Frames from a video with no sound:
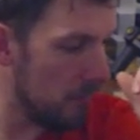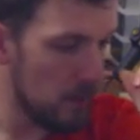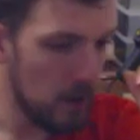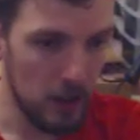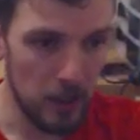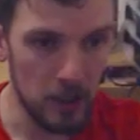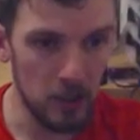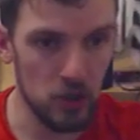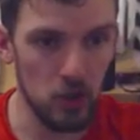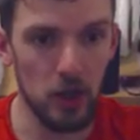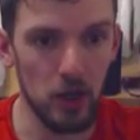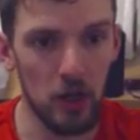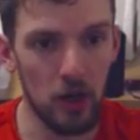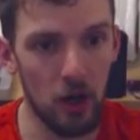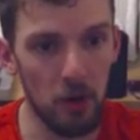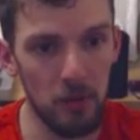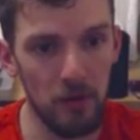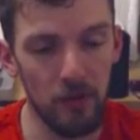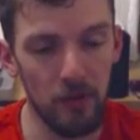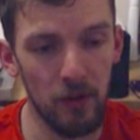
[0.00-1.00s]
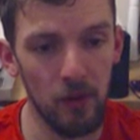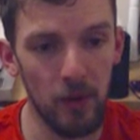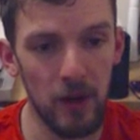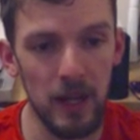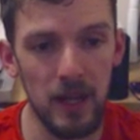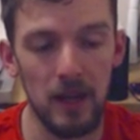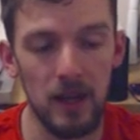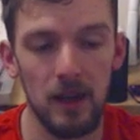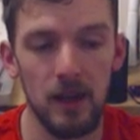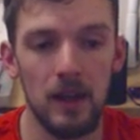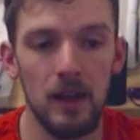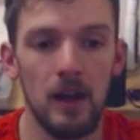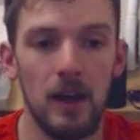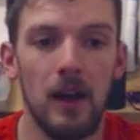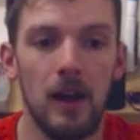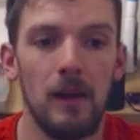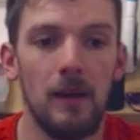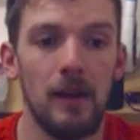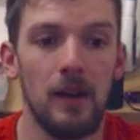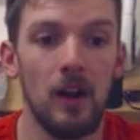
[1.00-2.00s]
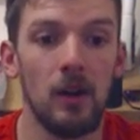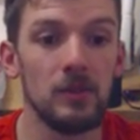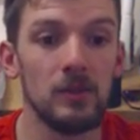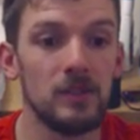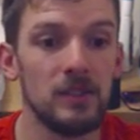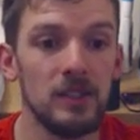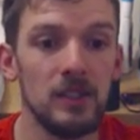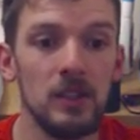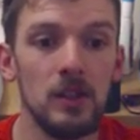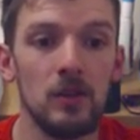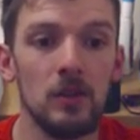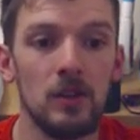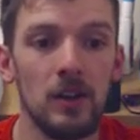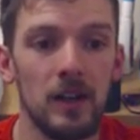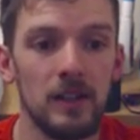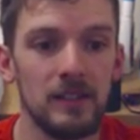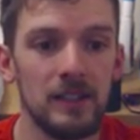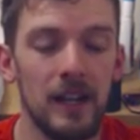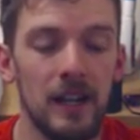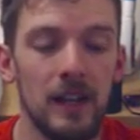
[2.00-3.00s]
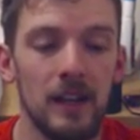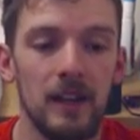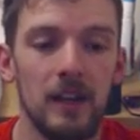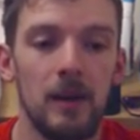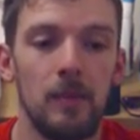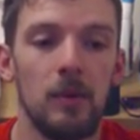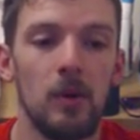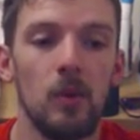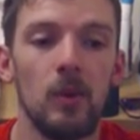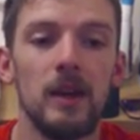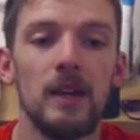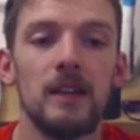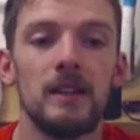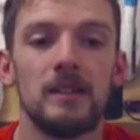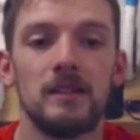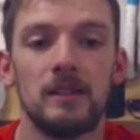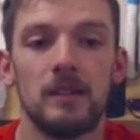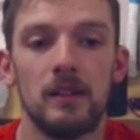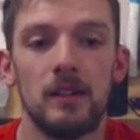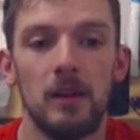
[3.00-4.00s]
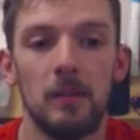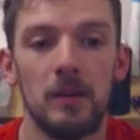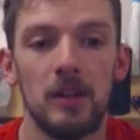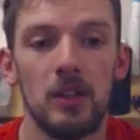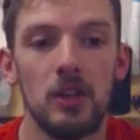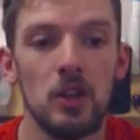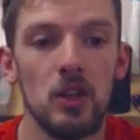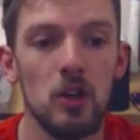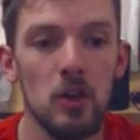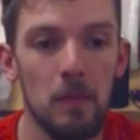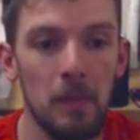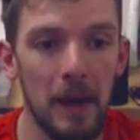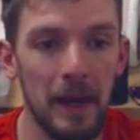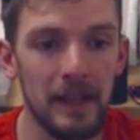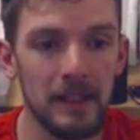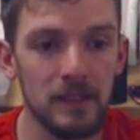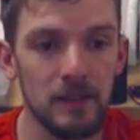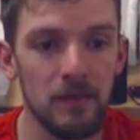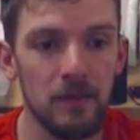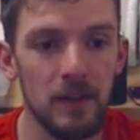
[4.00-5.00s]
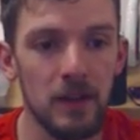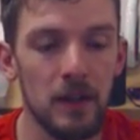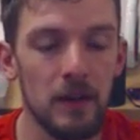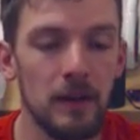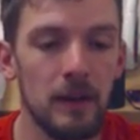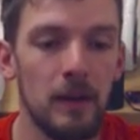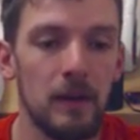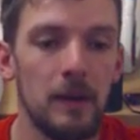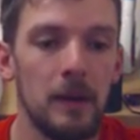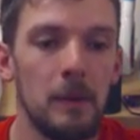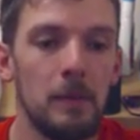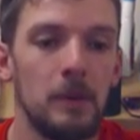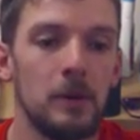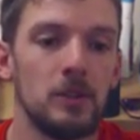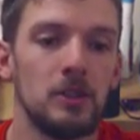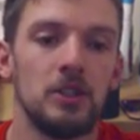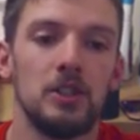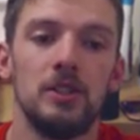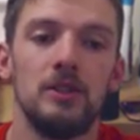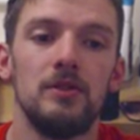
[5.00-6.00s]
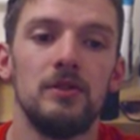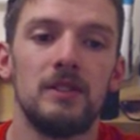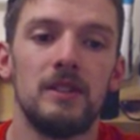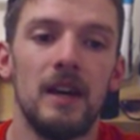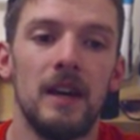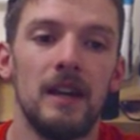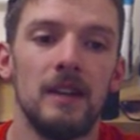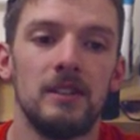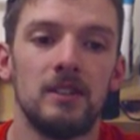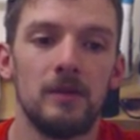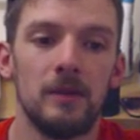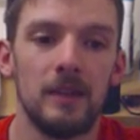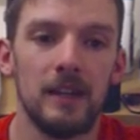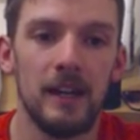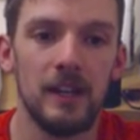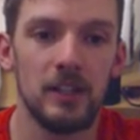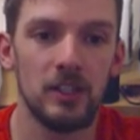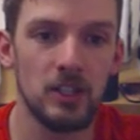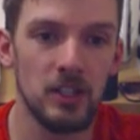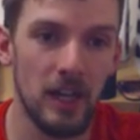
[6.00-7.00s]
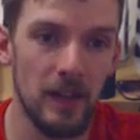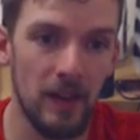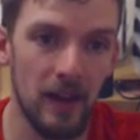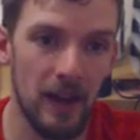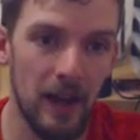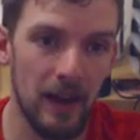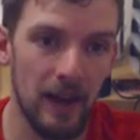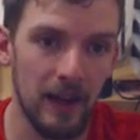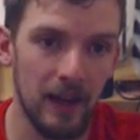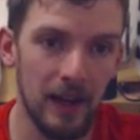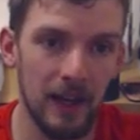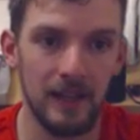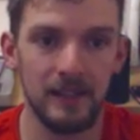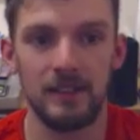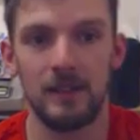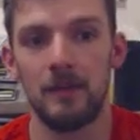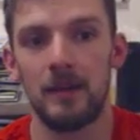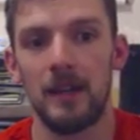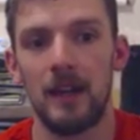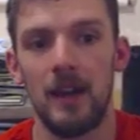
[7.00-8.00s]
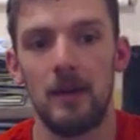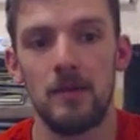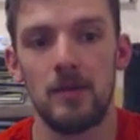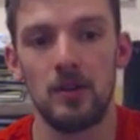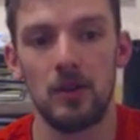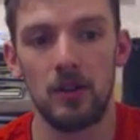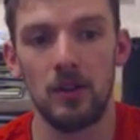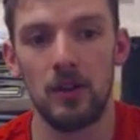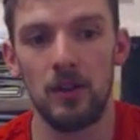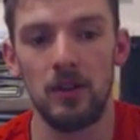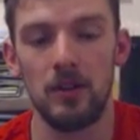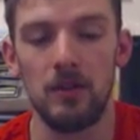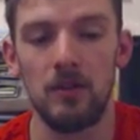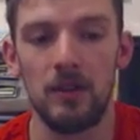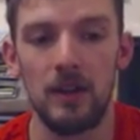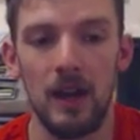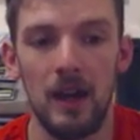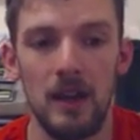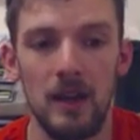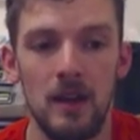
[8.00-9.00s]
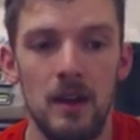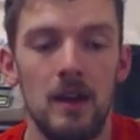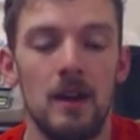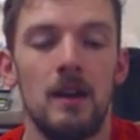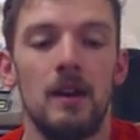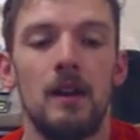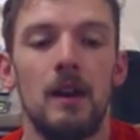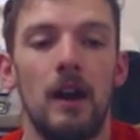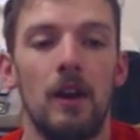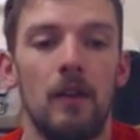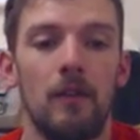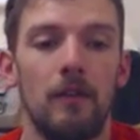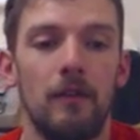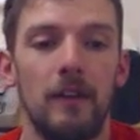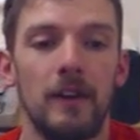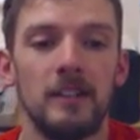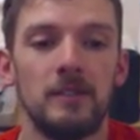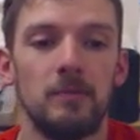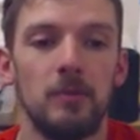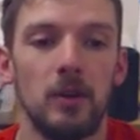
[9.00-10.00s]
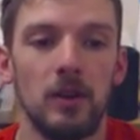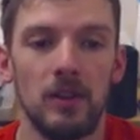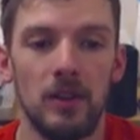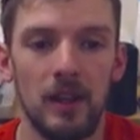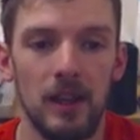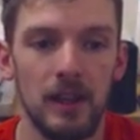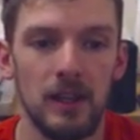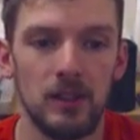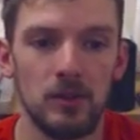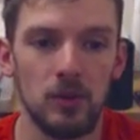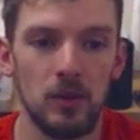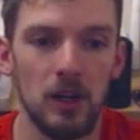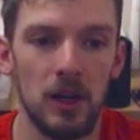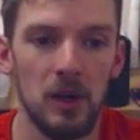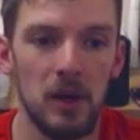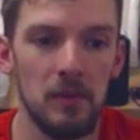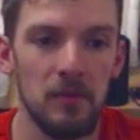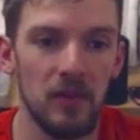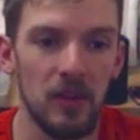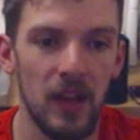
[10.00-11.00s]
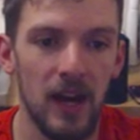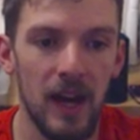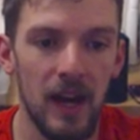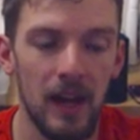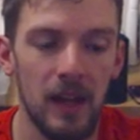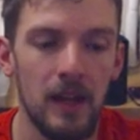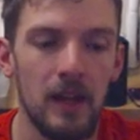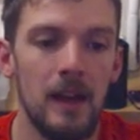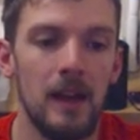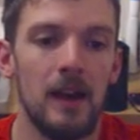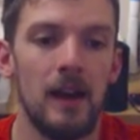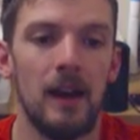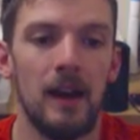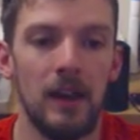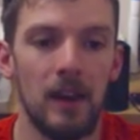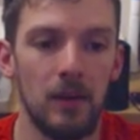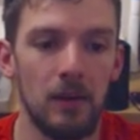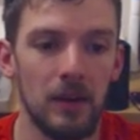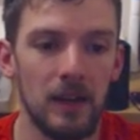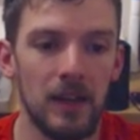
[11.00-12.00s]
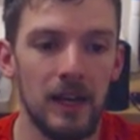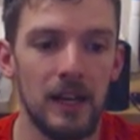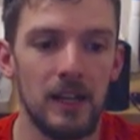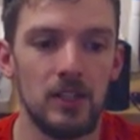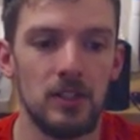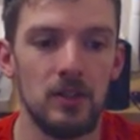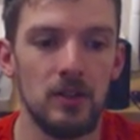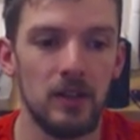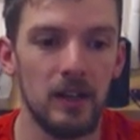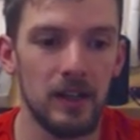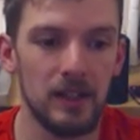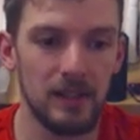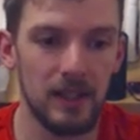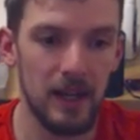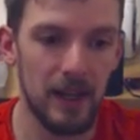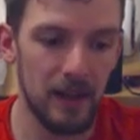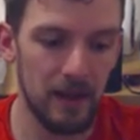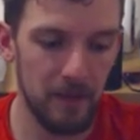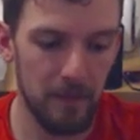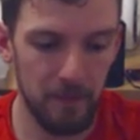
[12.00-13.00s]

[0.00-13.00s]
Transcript: enjoy your hobby for the week, and I will see you guys again in a couple of weeks. There'll be a new painting video going up on Tuesday, so again, check that out at glasshammergaming.co.uk, and on Facebook the links will go up for that, and I will catch you guys later.